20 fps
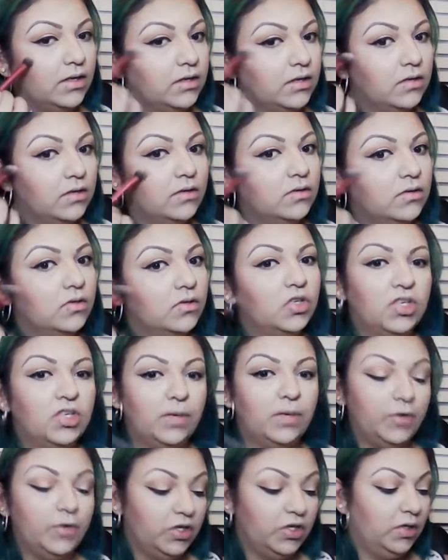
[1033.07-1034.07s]
like
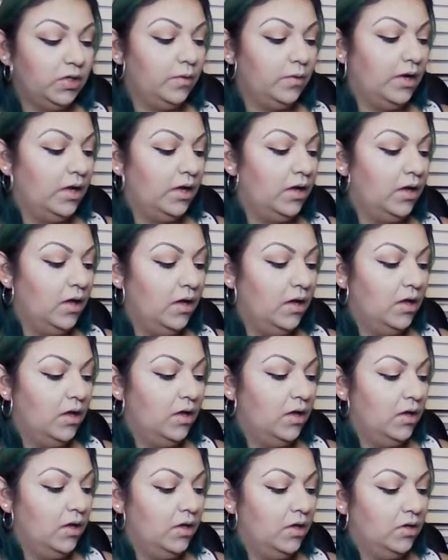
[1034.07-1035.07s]
shimmer to it,
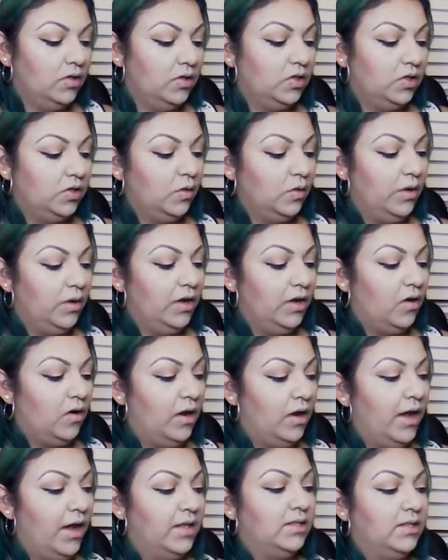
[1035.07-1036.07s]

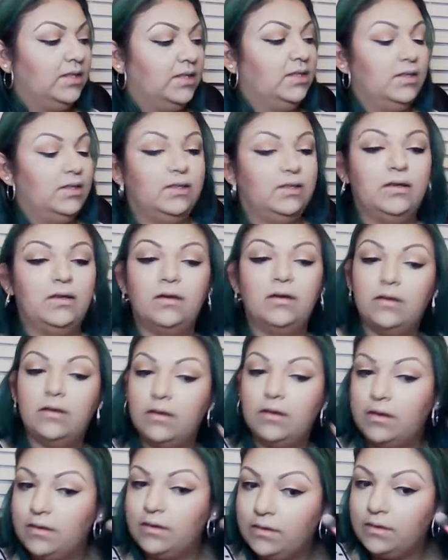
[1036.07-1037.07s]
so it adds
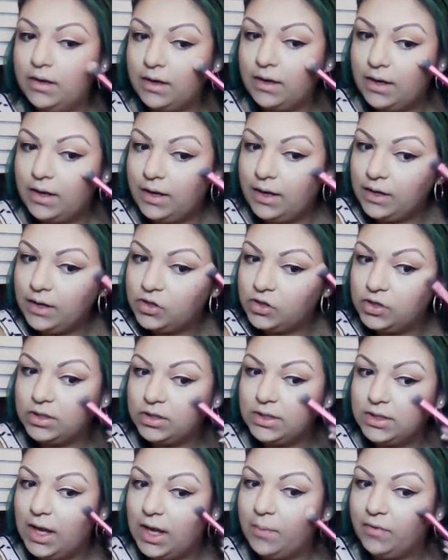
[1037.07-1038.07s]
like an
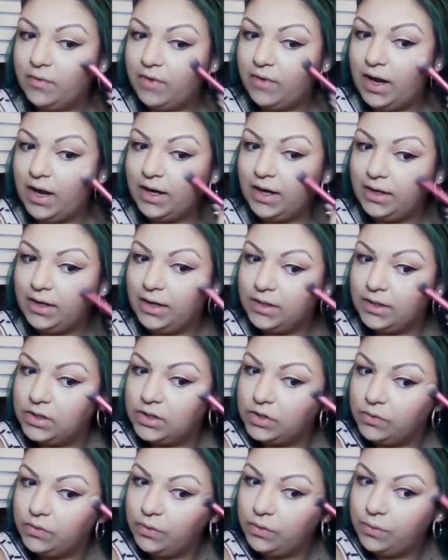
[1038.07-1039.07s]
extra type of
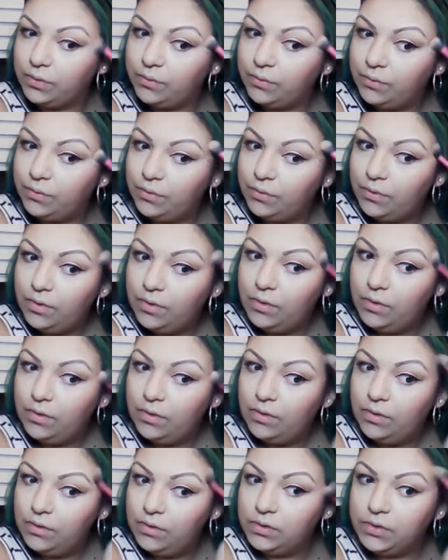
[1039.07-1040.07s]
highlight to
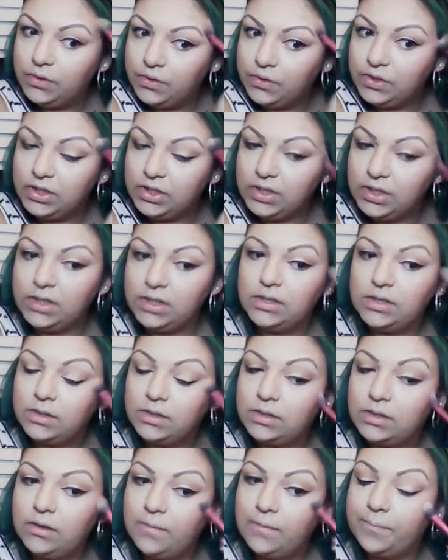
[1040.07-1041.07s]
your
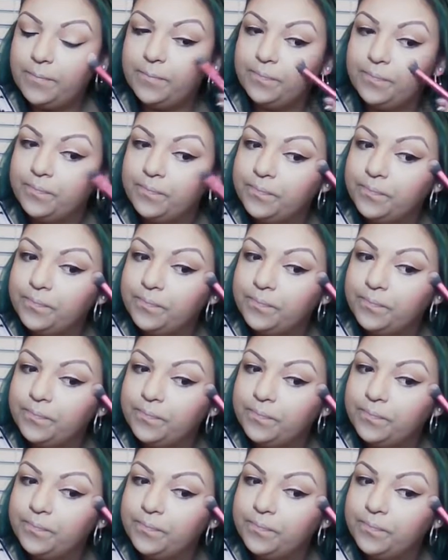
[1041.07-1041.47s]
cheeks.